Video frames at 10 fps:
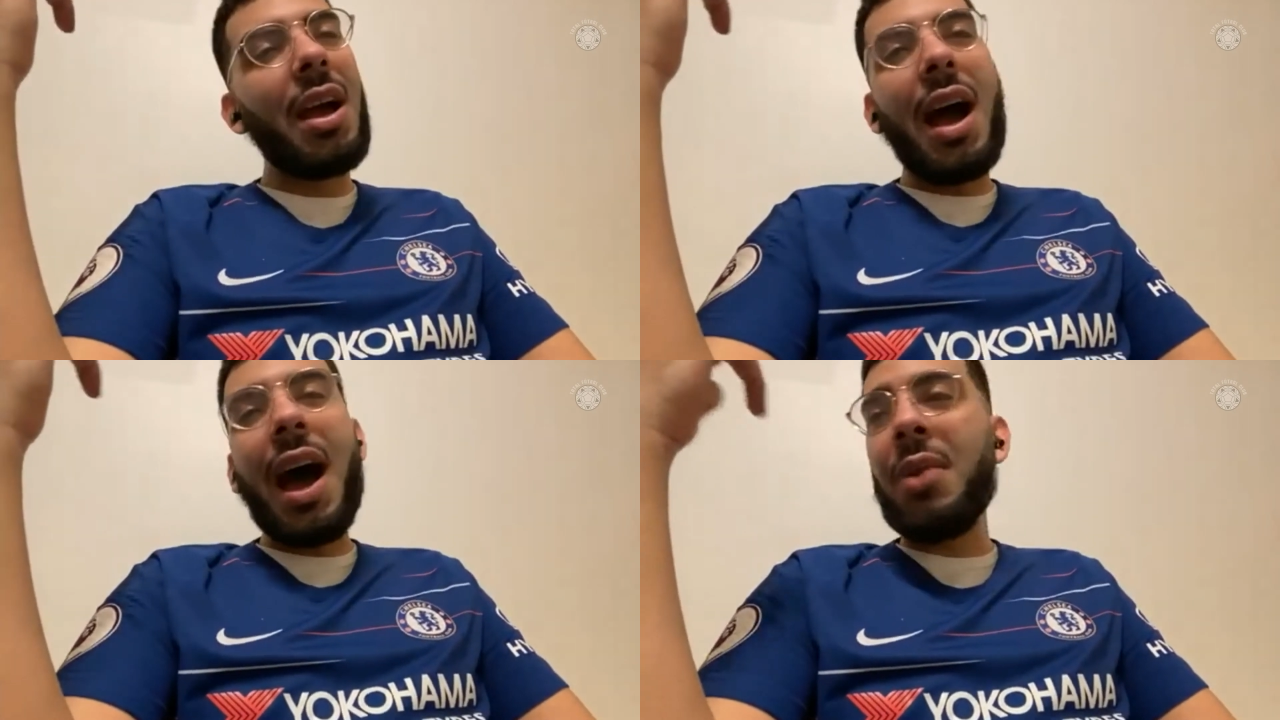
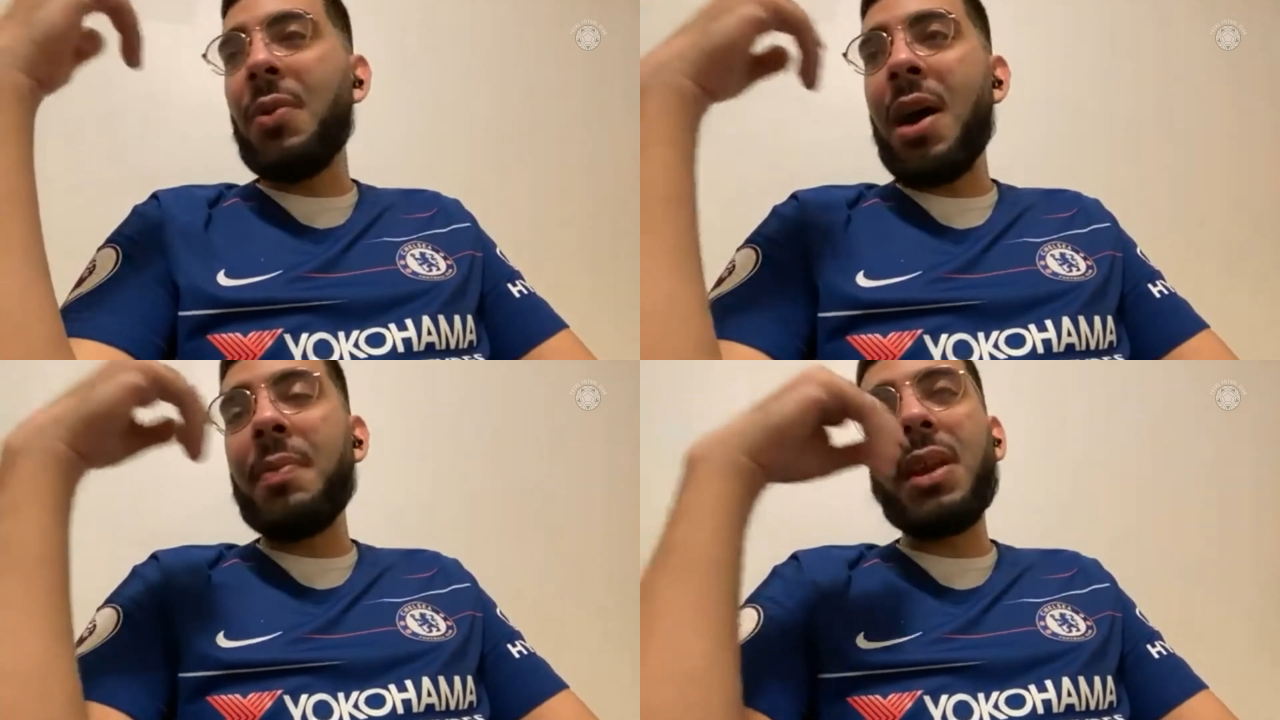I
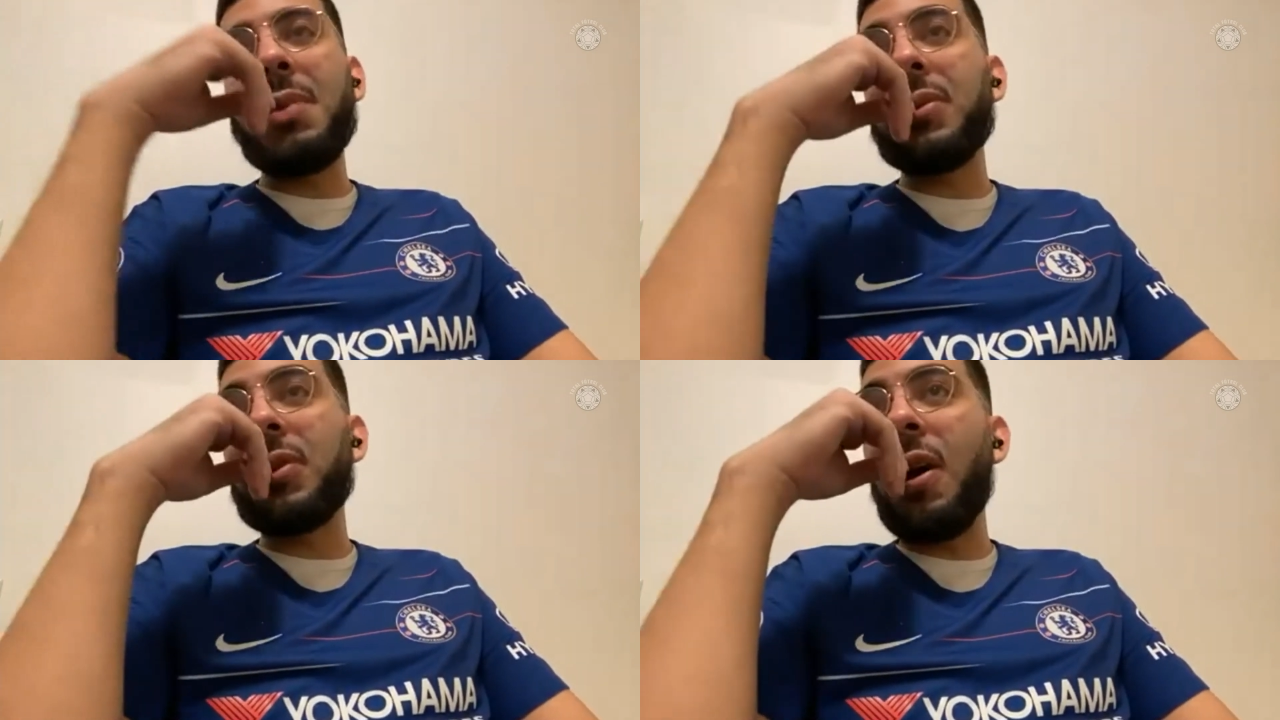don't. I mean,
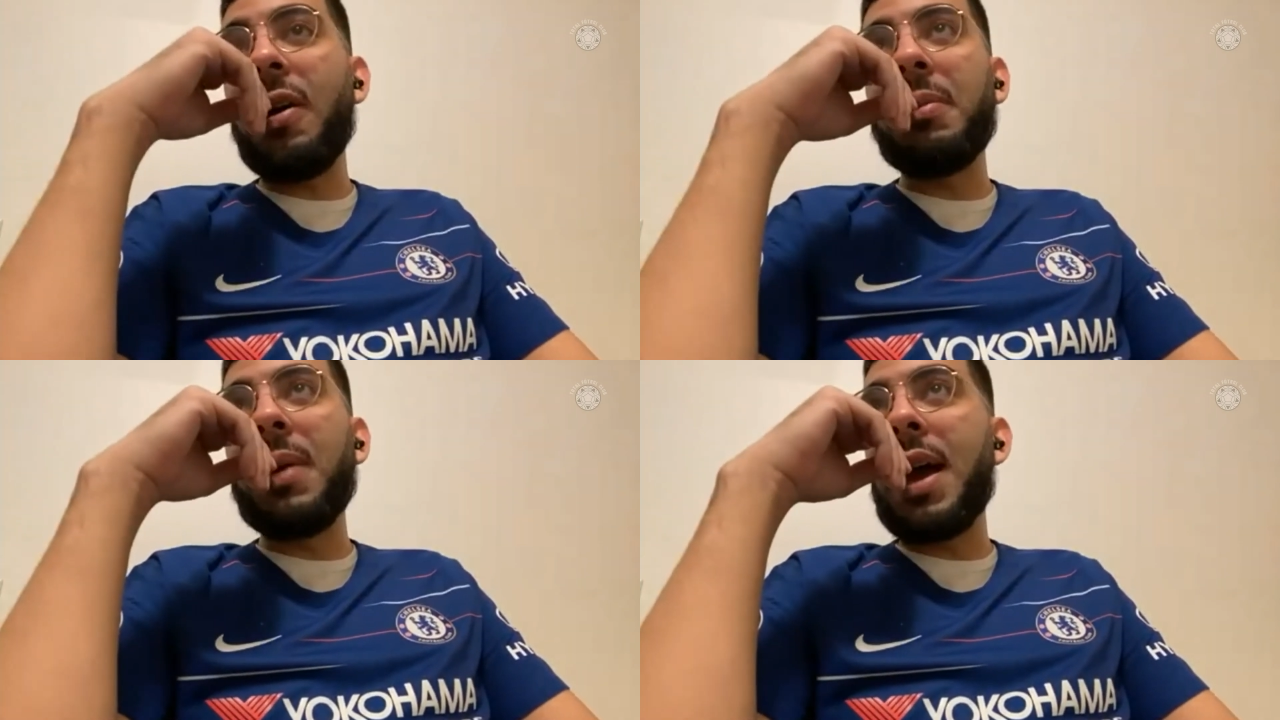I'm
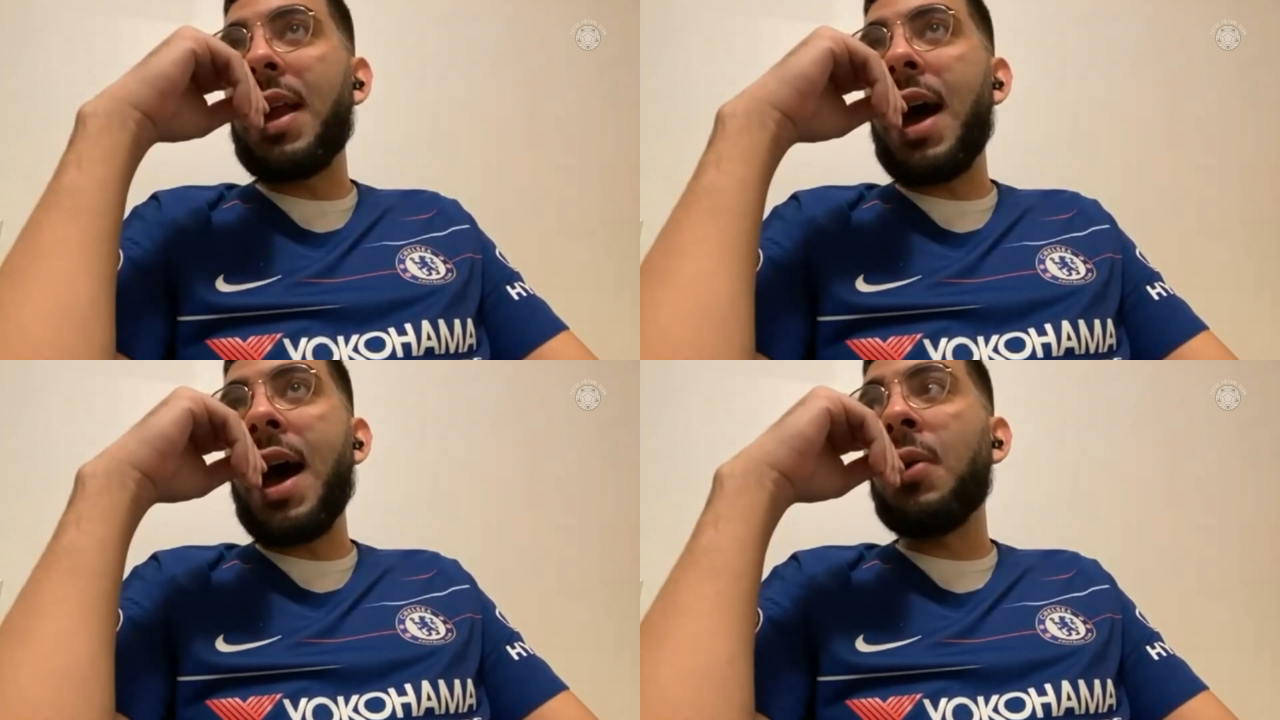sorry,
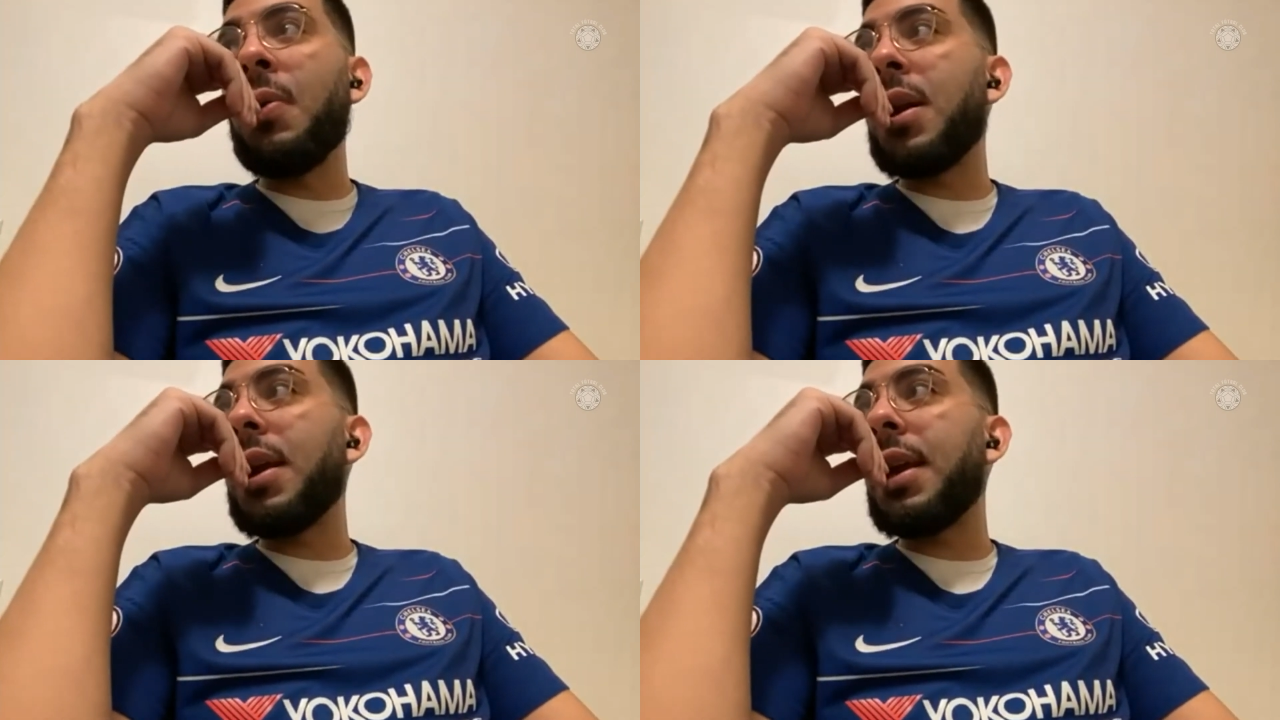man. I don't
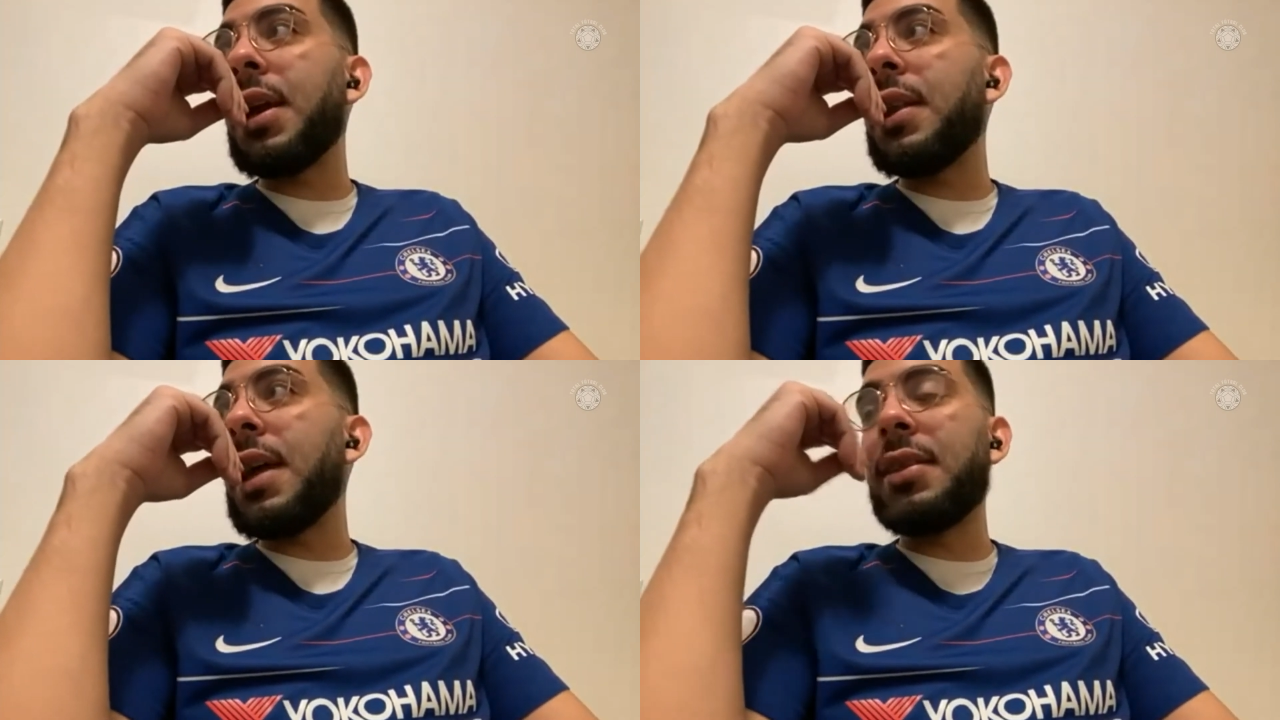want to
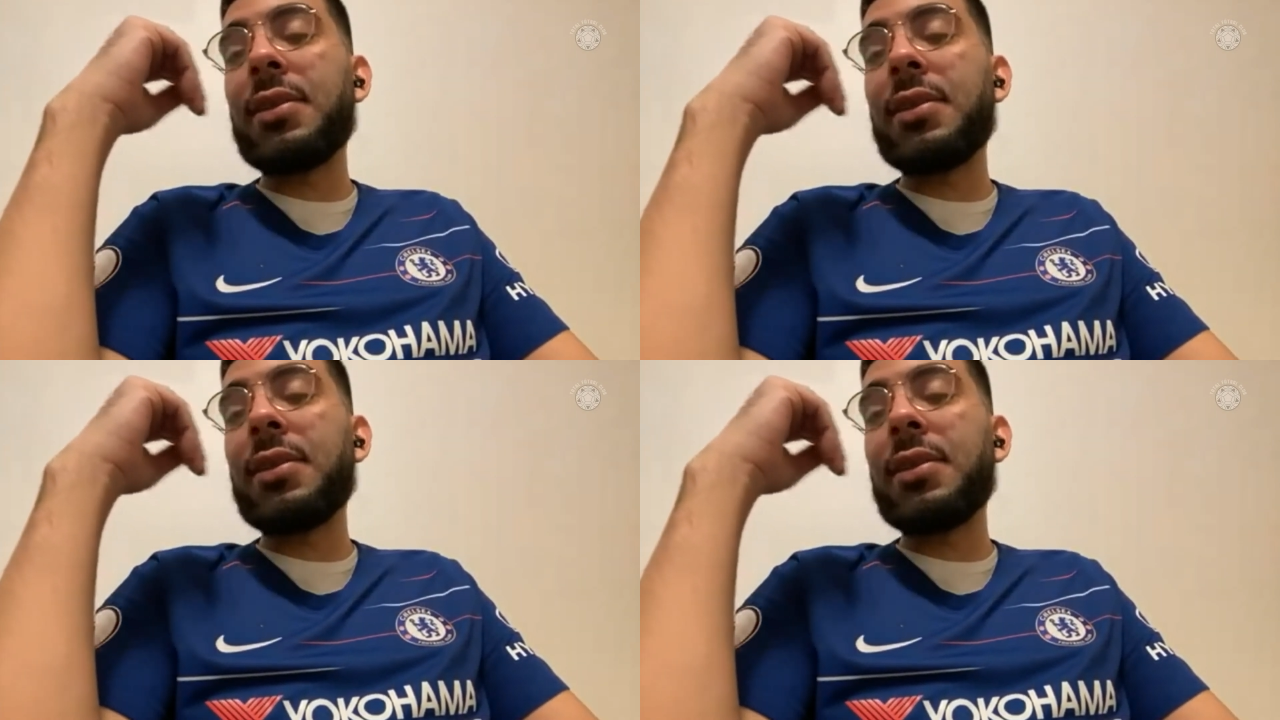hear that it's